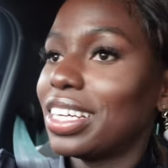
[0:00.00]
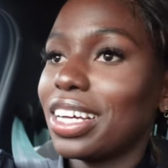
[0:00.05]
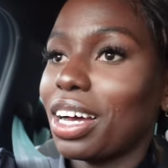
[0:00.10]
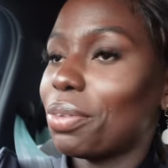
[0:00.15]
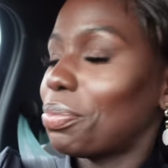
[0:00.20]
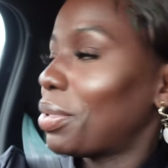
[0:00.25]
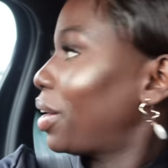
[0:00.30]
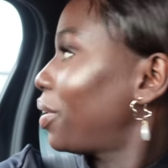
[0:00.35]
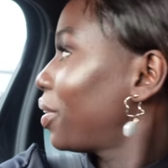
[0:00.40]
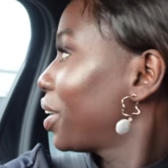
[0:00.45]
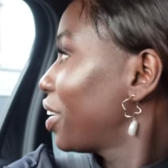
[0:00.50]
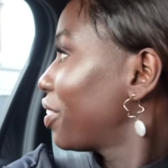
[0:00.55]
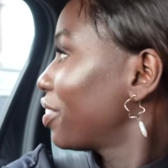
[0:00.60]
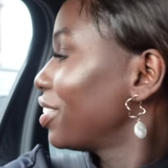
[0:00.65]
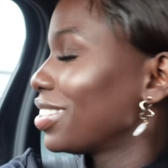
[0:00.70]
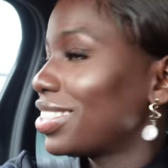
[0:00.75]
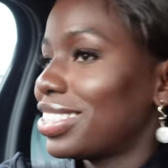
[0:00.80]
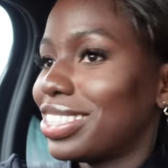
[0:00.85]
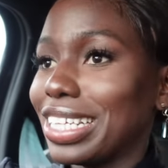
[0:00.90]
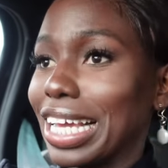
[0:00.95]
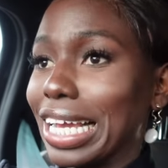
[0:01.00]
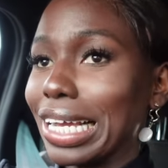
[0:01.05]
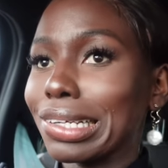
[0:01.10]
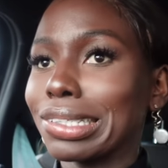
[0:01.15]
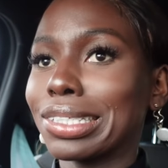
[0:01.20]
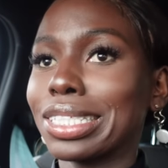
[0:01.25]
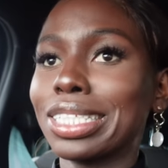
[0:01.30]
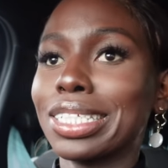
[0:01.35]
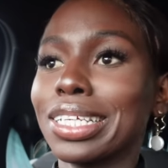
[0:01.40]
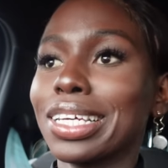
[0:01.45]
I'm out here in
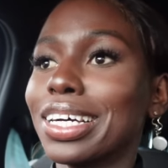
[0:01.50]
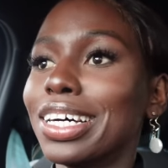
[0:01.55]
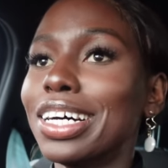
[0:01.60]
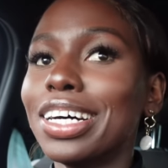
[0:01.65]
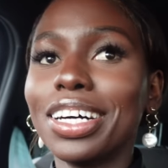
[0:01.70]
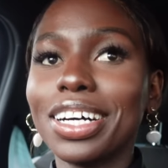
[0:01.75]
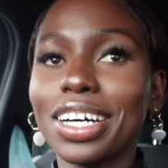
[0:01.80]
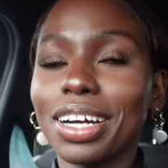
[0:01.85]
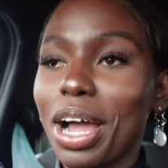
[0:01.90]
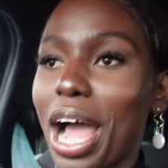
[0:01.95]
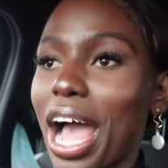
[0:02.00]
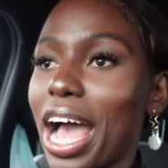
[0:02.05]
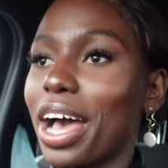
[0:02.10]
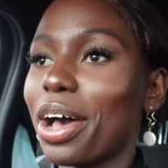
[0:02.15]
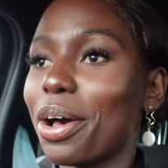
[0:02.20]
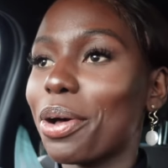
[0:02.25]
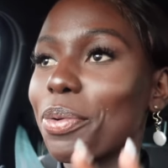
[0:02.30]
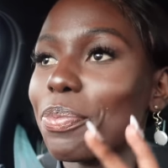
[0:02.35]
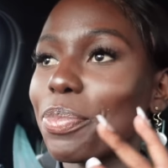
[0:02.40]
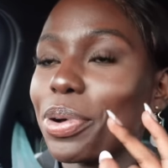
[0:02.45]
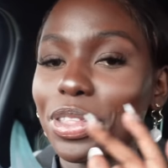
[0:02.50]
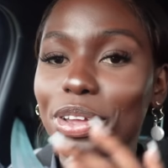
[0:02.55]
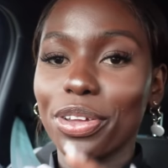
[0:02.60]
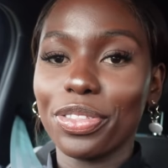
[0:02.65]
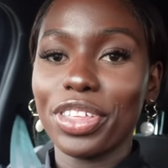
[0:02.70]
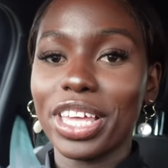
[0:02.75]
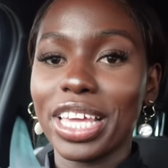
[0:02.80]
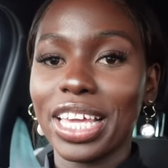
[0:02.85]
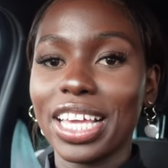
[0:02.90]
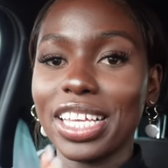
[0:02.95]
sticks. But the
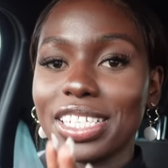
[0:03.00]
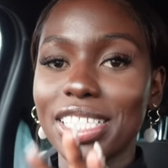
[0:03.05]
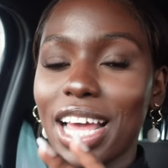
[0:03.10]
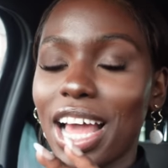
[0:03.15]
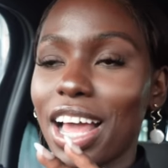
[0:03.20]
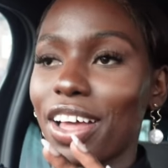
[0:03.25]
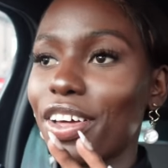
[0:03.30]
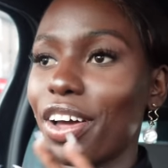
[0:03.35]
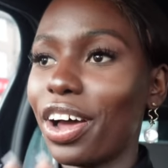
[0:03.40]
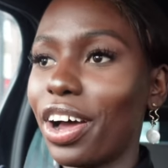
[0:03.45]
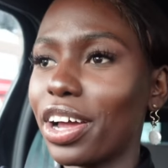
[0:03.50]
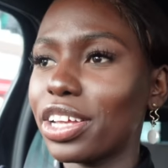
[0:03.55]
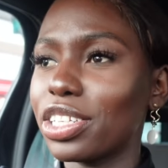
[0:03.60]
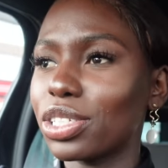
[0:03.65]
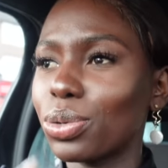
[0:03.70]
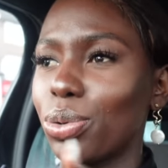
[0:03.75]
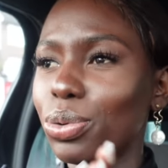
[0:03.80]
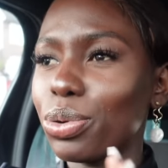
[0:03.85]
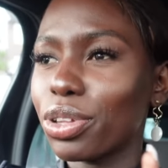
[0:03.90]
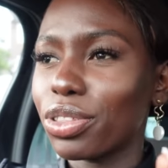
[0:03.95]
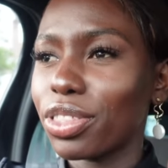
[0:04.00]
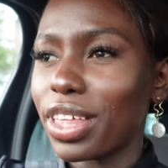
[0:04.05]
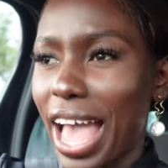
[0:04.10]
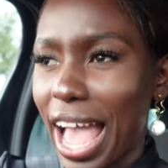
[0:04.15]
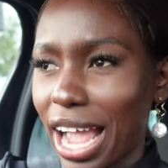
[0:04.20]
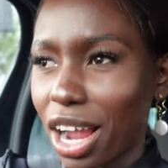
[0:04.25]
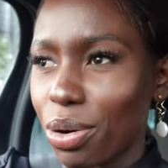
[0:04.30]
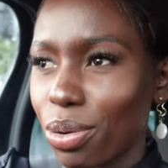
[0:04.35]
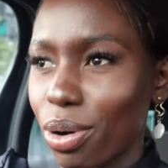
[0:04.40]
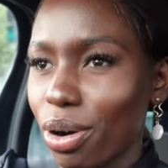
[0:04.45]
good thing is that it's called the
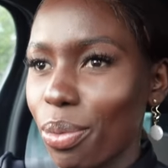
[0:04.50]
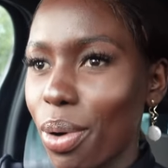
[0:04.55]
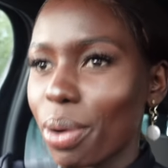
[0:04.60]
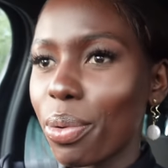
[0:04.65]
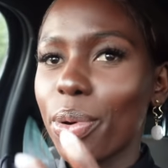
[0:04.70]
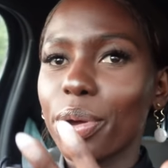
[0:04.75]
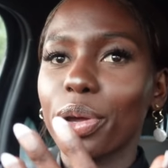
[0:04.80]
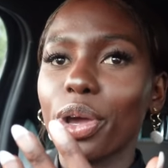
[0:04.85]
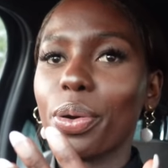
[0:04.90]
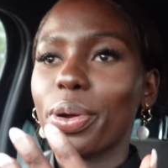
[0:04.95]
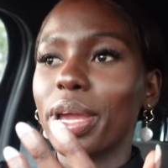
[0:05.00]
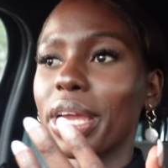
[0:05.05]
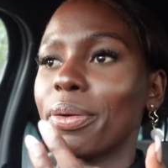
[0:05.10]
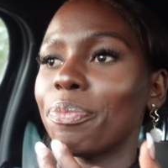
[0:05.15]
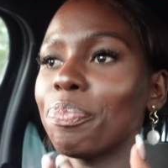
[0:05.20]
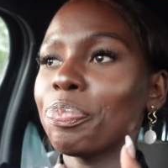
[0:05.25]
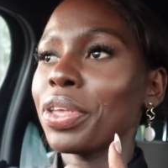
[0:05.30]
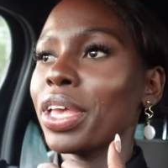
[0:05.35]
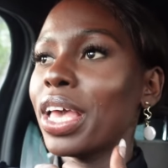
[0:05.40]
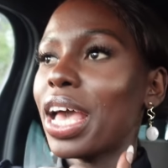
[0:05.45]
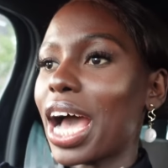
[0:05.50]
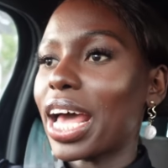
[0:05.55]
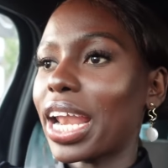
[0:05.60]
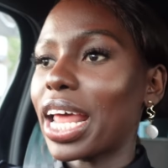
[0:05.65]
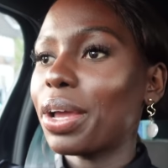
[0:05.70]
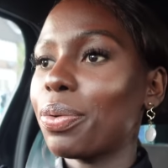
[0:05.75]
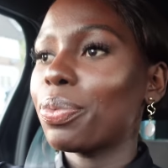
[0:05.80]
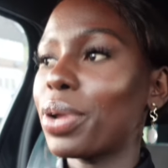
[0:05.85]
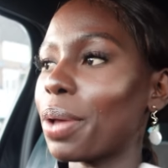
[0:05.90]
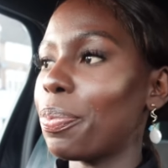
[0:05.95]
Aqua where we're going. And
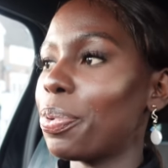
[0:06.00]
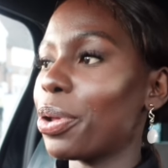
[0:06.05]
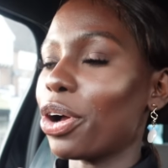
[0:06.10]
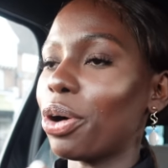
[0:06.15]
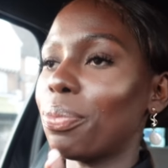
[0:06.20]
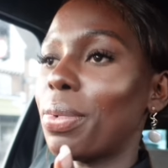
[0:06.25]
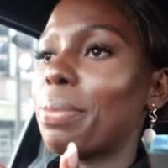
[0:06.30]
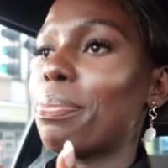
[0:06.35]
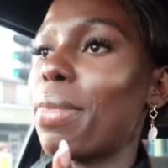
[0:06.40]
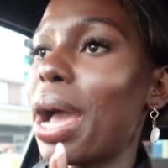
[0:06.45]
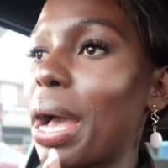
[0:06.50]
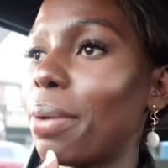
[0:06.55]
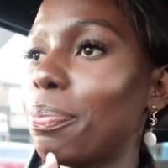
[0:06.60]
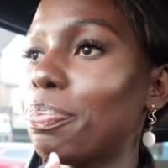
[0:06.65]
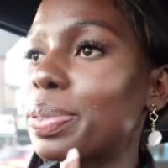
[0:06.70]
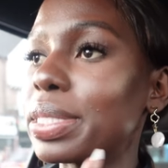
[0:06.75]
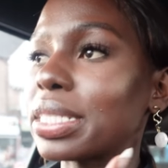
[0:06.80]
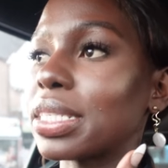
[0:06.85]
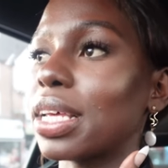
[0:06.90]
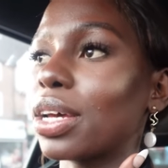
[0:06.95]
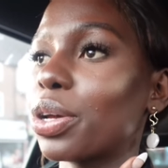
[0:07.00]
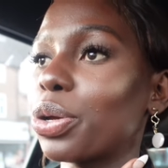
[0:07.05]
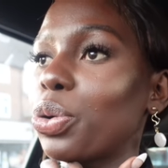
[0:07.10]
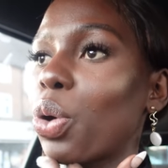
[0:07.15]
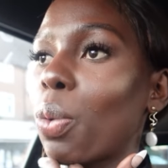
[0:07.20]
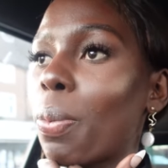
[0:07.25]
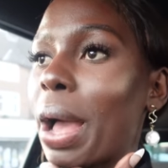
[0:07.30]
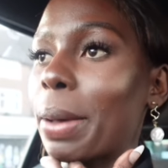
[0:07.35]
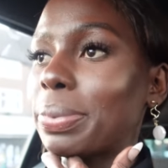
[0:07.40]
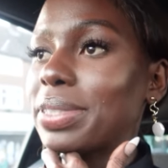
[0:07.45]
when I put it on my maps,
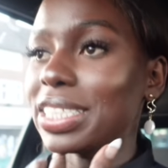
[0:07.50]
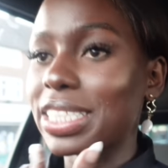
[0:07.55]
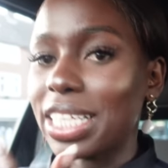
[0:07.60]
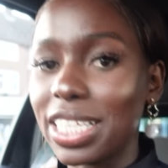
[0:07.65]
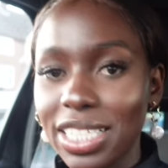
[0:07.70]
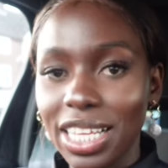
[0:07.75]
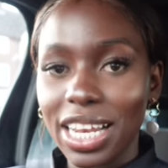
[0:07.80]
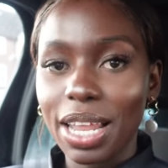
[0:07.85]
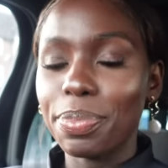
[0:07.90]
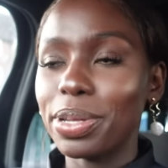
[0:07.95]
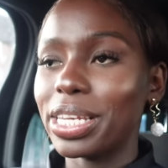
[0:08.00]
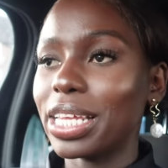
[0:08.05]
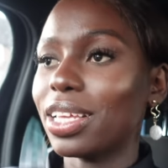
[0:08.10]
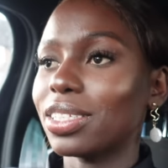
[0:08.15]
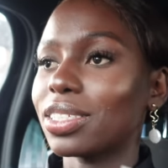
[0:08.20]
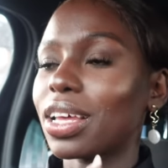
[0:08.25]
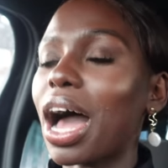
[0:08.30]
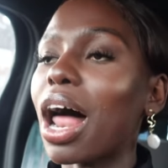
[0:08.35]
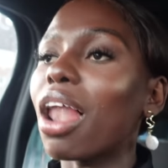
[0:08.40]
Google Maps, it said it's a Lebanese.